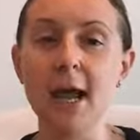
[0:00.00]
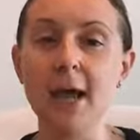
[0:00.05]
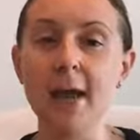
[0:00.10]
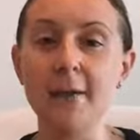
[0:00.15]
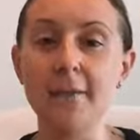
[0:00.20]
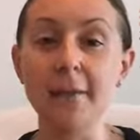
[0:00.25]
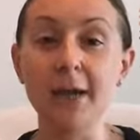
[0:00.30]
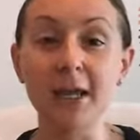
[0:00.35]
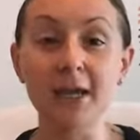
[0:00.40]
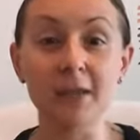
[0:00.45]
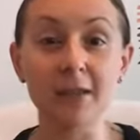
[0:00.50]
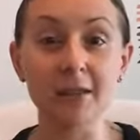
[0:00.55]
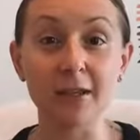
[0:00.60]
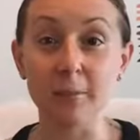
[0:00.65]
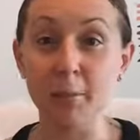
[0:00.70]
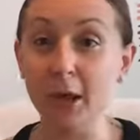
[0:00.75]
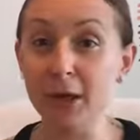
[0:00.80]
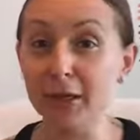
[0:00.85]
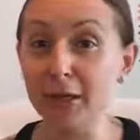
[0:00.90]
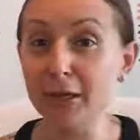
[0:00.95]
And then they
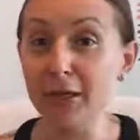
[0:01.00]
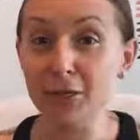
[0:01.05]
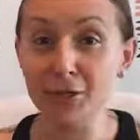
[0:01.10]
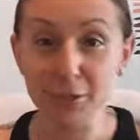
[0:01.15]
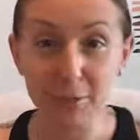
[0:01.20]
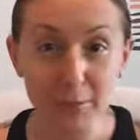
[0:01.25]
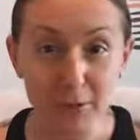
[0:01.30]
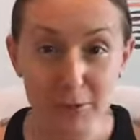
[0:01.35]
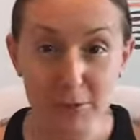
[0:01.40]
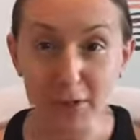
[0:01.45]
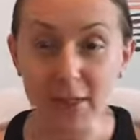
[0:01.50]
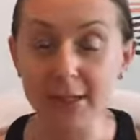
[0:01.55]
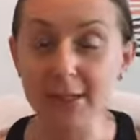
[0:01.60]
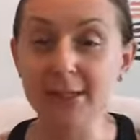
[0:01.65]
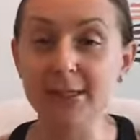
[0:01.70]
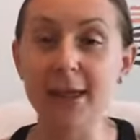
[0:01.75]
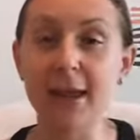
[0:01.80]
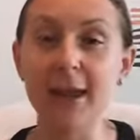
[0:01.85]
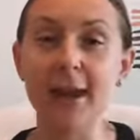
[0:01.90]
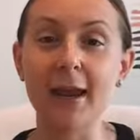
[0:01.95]
bottle it, ship it to
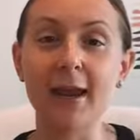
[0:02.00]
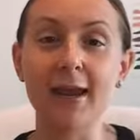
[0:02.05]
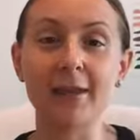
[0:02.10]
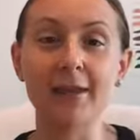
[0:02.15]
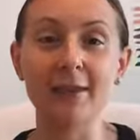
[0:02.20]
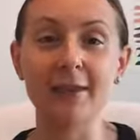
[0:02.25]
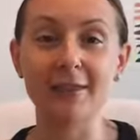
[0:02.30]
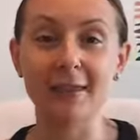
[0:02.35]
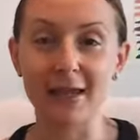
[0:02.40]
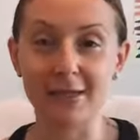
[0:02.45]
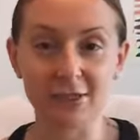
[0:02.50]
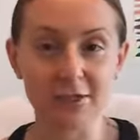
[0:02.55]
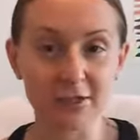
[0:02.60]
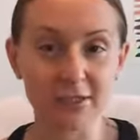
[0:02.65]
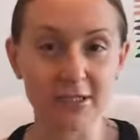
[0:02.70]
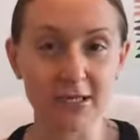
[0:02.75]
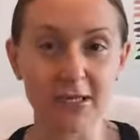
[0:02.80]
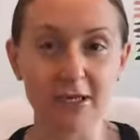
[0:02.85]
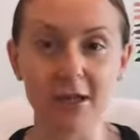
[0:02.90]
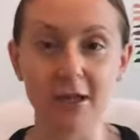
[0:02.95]
us, and that's all
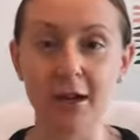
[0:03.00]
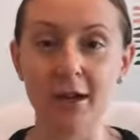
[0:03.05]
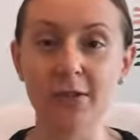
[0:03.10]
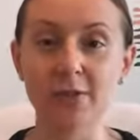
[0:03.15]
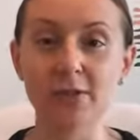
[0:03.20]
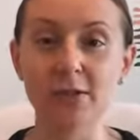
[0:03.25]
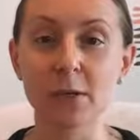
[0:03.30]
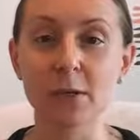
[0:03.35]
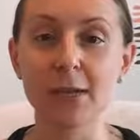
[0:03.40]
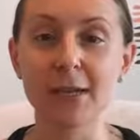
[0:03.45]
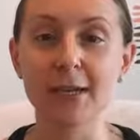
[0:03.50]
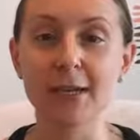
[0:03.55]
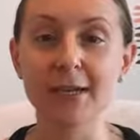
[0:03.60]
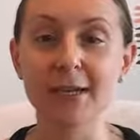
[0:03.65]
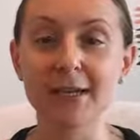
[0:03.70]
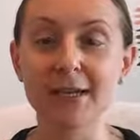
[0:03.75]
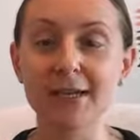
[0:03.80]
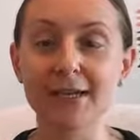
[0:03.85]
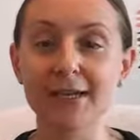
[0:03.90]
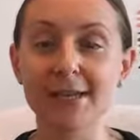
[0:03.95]
taken care of. So it
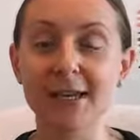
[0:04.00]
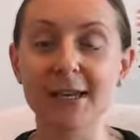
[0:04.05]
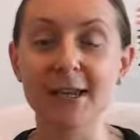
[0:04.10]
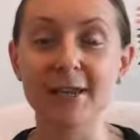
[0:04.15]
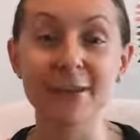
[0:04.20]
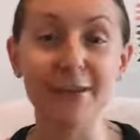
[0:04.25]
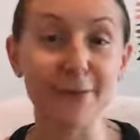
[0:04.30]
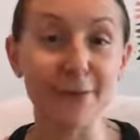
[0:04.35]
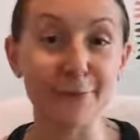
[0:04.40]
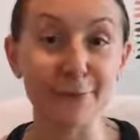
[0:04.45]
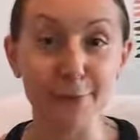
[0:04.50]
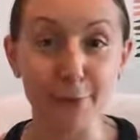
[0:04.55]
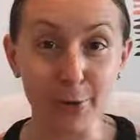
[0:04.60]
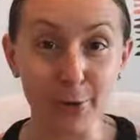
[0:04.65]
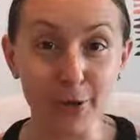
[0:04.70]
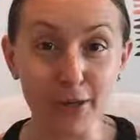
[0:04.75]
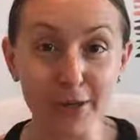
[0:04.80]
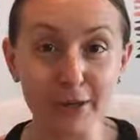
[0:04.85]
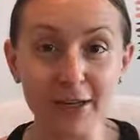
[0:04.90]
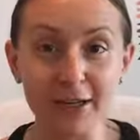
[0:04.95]
is a lot of
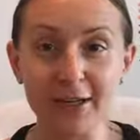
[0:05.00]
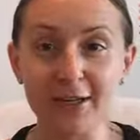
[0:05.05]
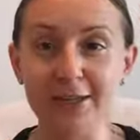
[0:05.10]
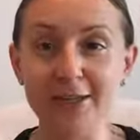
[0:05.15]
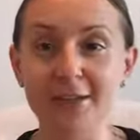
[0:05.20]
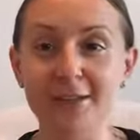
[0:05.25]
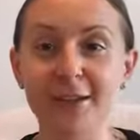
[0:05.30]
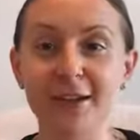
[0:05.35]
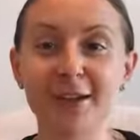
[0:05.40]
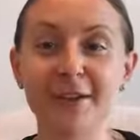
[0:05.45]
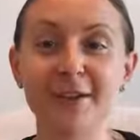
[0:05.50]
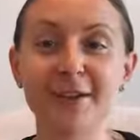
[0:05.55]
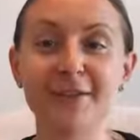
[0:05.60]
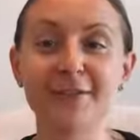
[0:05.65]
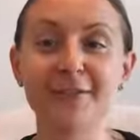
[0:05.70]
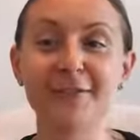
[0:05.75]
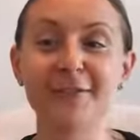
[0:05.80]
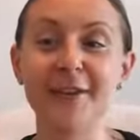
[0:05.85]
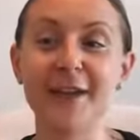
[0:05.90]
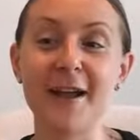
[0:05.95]
work. It's a lot
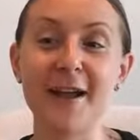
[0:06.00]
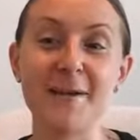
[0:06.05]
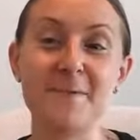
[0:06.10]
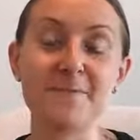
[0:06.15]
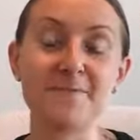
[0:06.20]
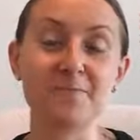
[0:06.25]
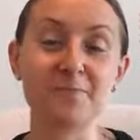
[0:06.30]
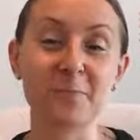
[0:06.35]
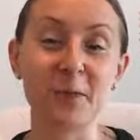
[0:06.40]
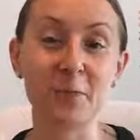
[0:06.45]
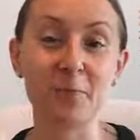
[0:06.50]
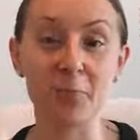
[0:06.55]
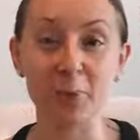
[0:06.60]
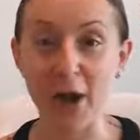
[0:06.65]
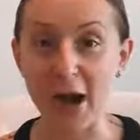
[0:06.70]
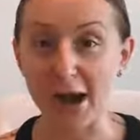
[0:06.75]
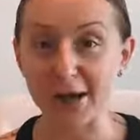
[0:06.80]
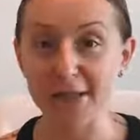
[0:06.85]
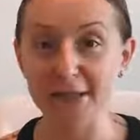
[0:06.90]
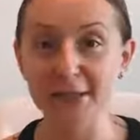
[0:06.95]
of
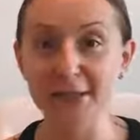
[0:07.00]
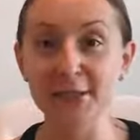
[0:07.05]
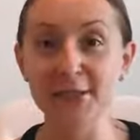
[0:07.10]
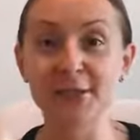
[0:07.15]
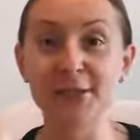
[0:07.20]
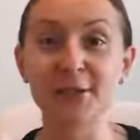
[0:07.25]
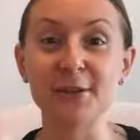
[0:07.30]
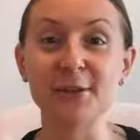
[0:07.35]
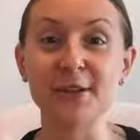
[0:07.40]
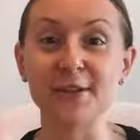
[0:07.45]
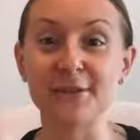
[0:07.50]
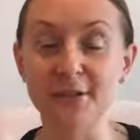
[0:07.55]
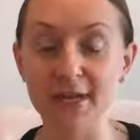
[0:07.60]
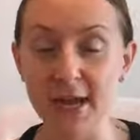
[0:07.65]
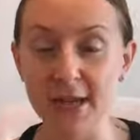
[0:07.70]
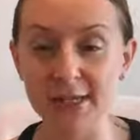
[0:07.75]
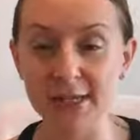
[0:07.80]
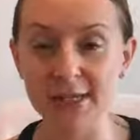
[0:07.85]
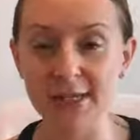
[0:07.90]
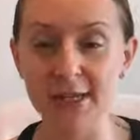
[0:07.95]
practice, a lot of
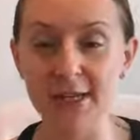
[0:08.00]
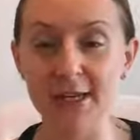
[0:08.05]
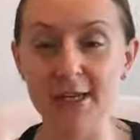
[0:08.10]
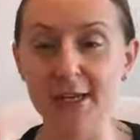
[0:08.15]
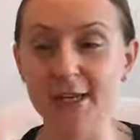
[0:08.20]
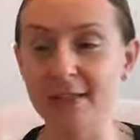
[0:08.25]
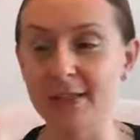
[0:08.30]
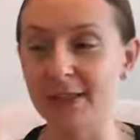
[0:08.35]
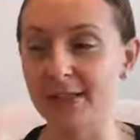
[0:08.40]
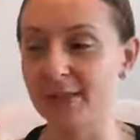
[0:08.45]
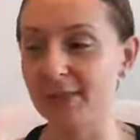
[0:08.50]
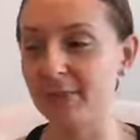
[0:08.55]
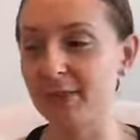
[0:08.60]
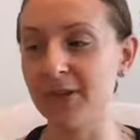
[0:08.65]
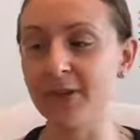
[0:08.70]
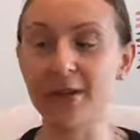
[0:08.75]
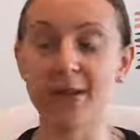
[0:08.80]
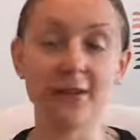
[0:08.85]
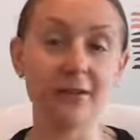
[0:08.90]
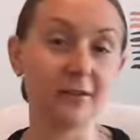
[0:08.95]
testing, and that's
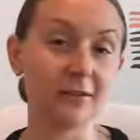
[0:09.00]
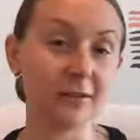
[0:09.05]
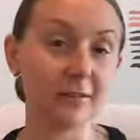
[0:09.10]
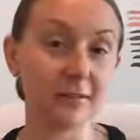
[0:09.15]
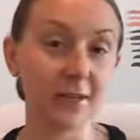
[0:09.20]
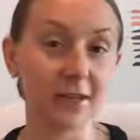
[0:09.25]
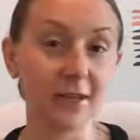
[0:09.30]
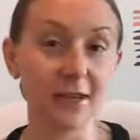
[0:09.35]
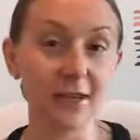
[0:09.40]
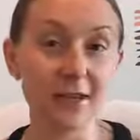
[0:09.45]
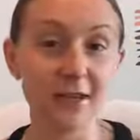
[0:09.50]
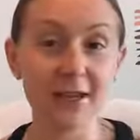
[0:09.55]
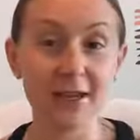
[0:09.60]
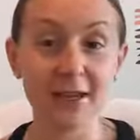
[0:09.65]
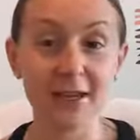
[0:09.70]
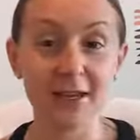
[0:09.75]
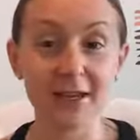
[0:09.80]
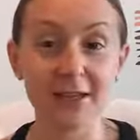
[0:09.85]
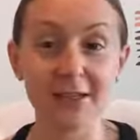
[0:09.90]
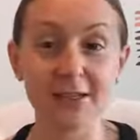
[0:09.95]
something that Young Living
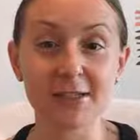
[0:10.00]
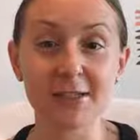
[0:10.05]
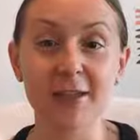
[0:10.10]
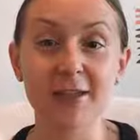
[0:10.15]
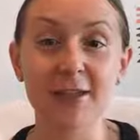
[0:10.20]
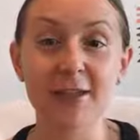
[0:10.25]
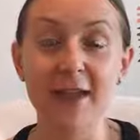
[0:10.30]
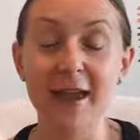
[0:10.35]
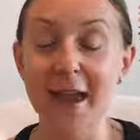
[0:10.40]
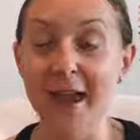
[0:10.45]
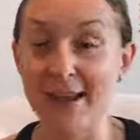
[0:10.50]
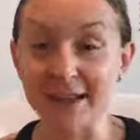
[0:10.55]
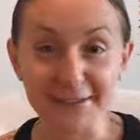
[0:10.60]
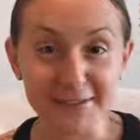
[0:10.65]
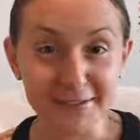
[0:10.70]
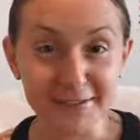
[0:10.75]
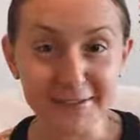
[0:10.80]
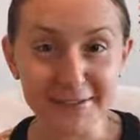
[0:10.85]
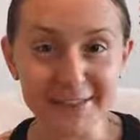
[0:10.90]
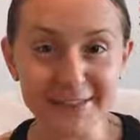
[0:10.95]
is
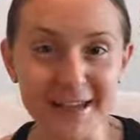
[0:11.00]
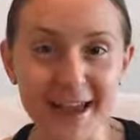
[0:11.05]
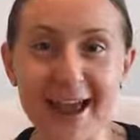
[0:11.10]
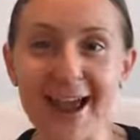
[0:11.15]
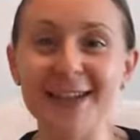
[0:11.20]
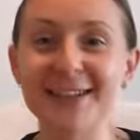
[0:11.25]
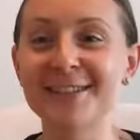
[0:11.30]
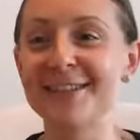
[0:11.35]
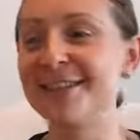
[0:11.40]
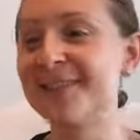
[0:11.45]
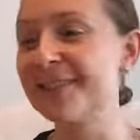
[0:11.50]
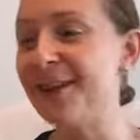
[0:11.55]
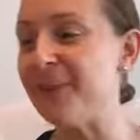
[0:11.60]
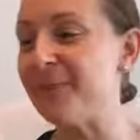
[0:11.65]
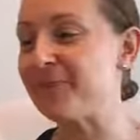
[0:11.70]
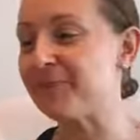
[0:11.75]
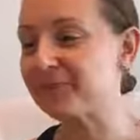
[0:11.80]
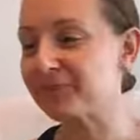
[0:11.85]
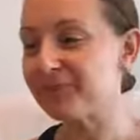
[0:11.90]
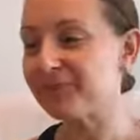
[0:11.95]
excellent at. So
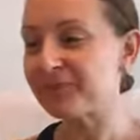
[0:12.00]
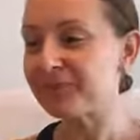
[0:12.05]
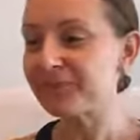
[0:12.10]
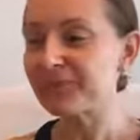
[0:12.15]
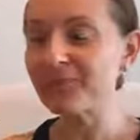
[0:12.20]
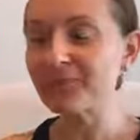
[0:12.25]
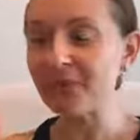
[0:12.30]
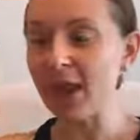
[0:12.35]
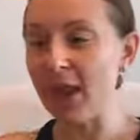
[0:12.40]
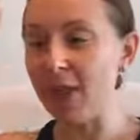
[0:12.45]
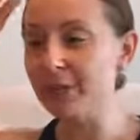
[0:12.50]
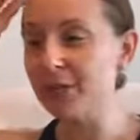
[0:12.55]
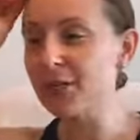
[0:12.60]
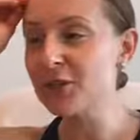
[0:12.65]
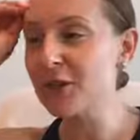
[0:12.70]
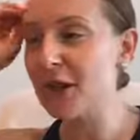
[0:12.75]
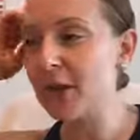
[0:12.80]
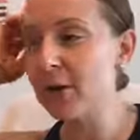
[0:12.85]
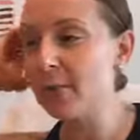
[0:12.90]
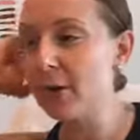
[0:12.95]
I'm going
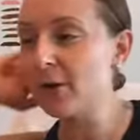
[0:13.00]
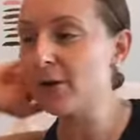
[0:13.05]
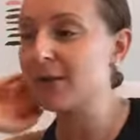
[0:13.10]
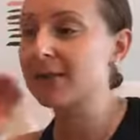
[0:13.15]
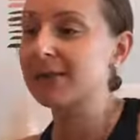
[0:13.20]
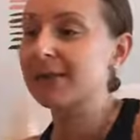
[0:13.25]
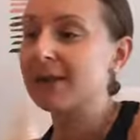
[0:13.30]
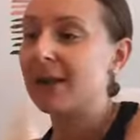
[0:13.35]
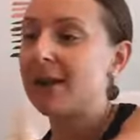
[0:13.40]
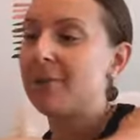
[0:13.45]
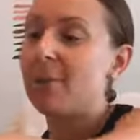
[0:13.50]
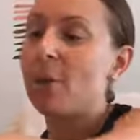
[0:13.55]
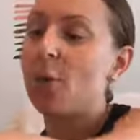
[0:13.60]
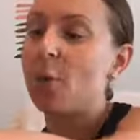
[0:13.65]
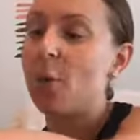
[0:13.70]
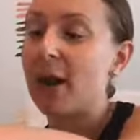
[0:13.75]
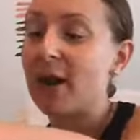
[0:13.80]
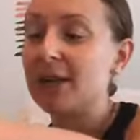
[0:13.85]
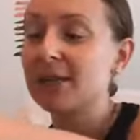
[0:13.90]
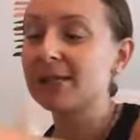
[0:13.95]
to chat about
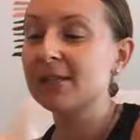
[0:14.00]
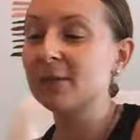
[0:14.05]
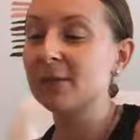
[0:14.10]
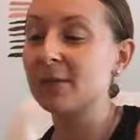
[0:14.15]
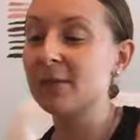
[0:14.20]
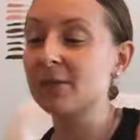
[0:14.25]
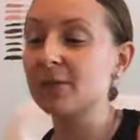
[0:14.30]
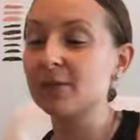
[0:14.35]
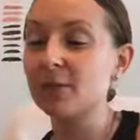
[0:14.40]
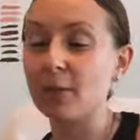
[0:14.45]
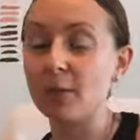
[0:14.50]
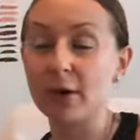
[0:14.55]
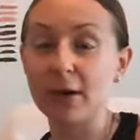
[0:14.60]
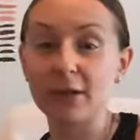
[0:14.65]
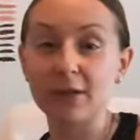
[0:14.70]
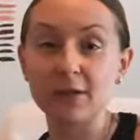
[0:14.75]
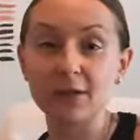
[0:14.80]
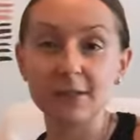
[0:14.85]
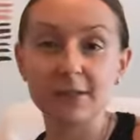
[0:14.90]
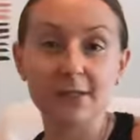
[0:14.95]
some ways that we use
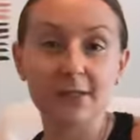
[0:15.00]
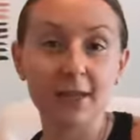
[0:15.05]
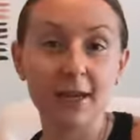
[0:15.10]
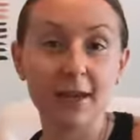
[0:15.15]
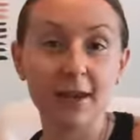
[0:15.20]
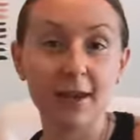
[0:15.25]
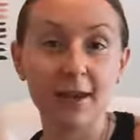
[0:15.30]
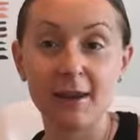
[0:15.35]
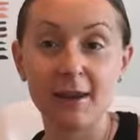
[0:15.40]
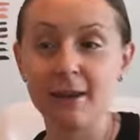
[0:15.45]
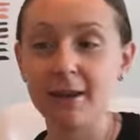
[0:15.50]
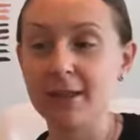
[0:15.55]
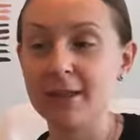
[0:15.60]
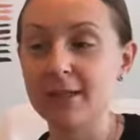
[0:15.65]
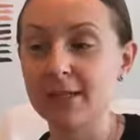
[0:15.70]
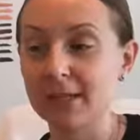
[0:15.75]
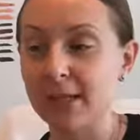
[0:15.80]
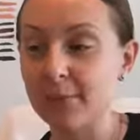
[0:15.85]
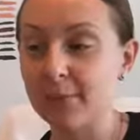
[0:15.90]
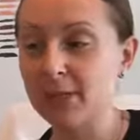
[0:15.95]
oils in
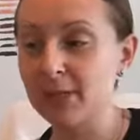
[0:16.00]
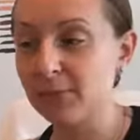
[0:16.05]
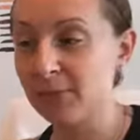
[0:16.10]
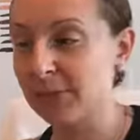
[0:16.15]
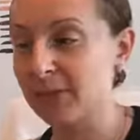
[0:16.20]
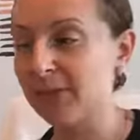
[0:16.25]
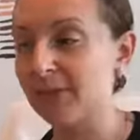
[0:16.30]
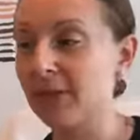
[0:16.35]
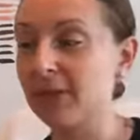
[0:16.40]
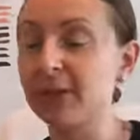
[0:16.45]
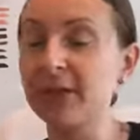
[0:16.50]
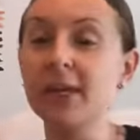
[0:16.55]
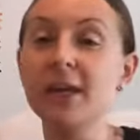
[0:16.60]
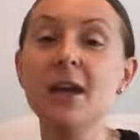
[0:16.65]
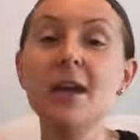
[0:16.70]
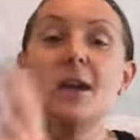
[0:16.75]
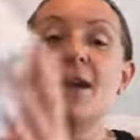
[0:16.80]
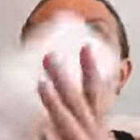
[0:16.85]
the summer specifically.